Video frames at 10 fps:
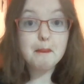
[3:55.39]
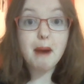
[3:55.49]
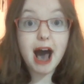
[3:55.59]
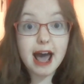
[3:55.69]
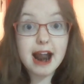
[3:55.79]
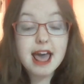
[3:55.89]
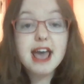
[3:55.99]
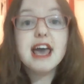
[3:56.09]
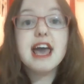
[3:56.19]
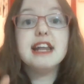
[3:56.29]
but
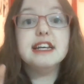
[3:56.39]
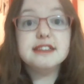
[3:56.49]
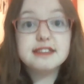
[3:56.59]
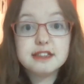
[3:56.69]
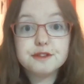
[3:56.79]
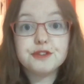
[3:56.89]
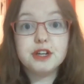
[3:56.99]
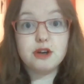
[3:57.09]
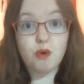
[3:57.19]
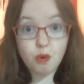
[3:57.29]
in a
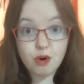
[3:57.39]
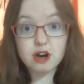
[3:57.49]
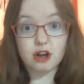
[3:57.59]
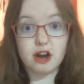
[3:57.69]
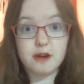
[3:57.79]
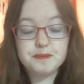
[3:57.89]
different order.